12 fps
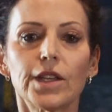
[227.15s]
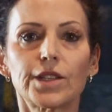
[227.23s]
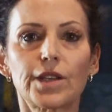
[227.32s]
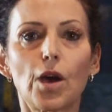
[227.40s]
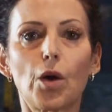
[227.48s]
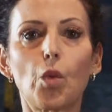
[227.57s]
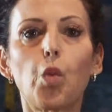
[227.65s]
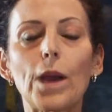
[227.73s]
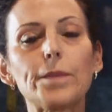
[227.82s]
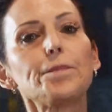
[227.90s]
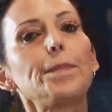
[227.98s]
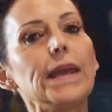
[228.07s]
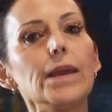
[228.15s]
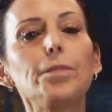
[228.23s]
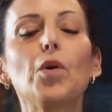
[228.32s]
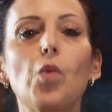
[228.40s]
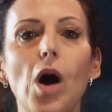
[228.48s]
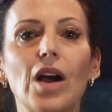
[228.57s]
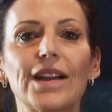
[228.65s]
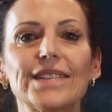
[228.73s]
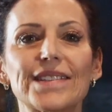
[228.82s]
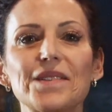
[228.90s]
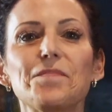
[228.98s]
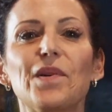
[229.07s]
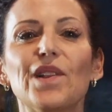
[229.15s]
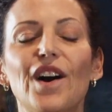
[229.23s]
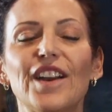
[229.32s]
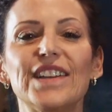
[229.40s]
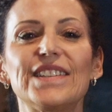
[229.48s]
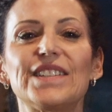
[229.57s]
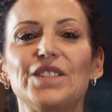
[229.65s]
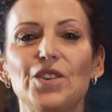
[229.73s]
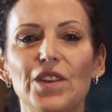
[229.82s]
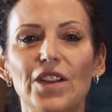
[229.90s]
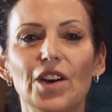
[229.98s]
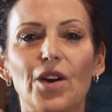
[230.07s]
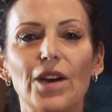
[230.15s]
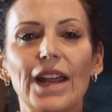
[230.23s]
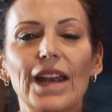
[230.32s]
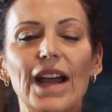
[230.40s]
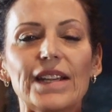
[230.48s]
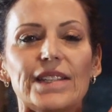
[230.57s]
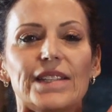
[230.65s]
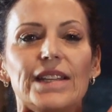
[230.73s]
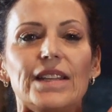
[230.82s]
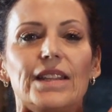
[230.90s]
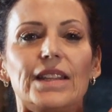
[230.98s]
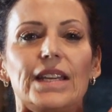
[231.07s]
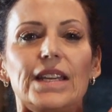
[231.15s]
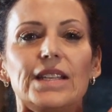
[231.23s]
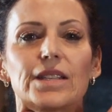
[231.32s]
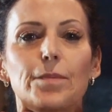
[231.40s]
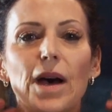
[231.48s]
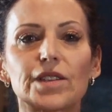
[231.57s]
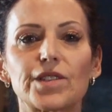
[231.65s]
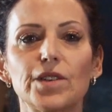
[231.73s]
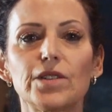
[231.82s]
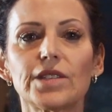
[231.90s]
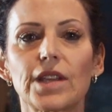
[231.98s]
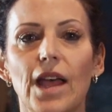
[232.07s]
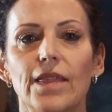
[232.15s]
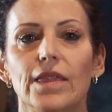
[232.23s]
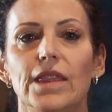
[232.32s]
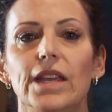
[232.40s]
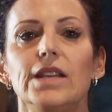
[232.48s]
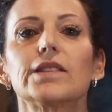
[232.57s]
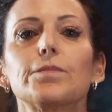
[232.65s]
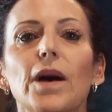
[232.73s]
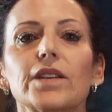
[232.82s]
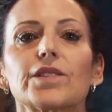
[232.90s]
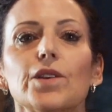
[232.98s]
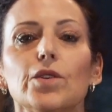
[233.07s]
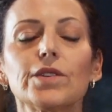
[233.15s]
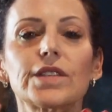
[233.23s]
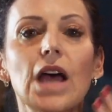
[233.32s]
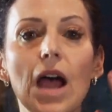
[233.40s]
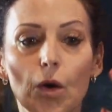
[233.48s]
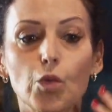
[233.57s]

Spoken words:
So when people walk into the Pilates studio and I see these muscles and these muscles